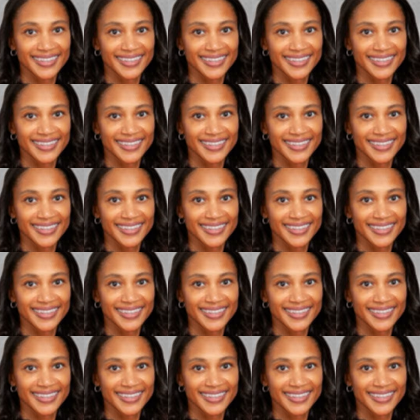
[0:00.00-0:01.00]

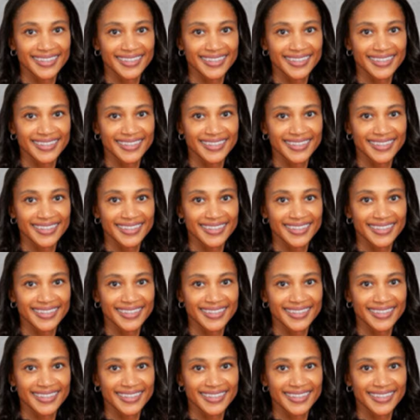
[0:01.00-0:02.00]

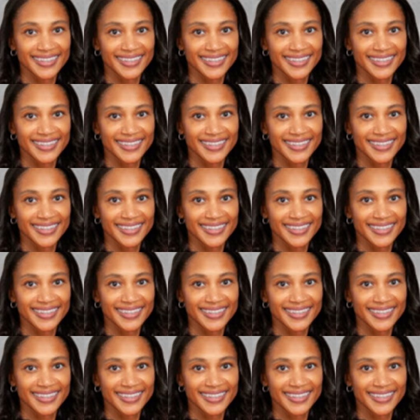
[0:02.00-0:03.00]

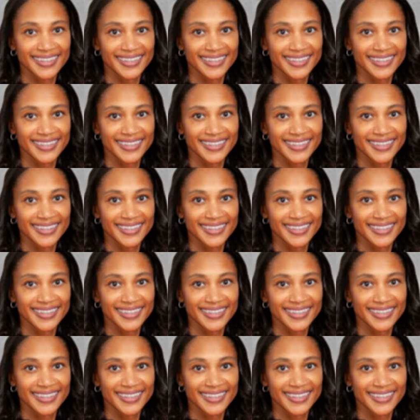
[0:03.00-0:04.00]

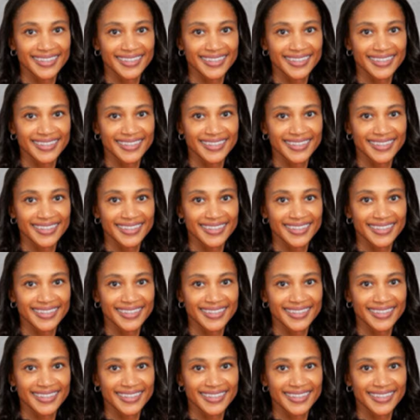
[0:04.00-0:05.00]

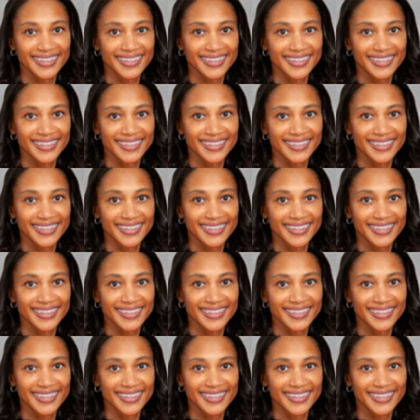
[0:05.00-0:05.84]
The face doesn't move, so there is nothing to read.